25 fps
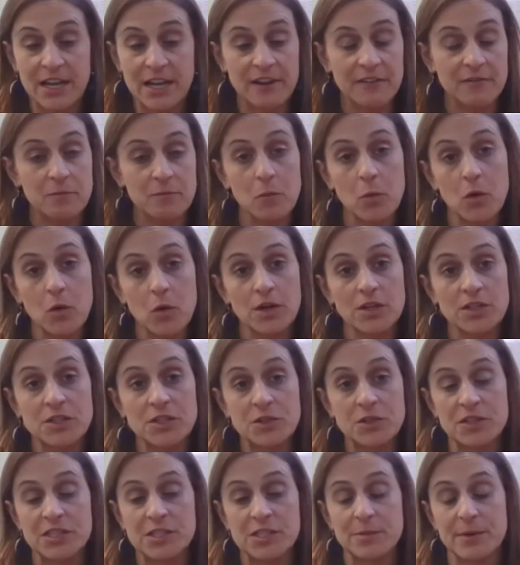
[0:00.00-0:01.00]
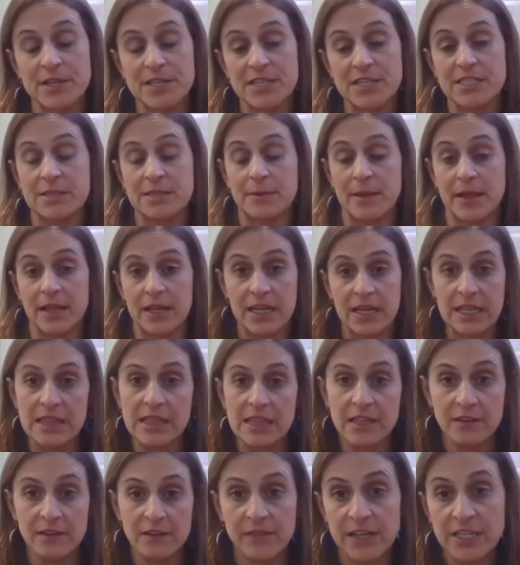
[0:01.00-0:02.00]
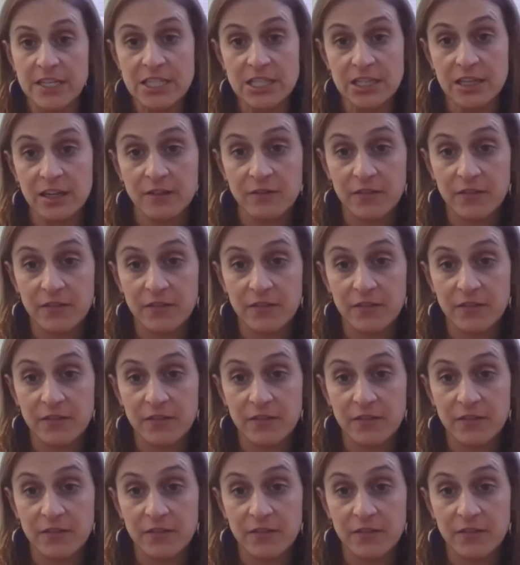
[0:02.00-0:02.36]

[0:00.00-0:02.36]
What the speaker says: to have more students participate in the invention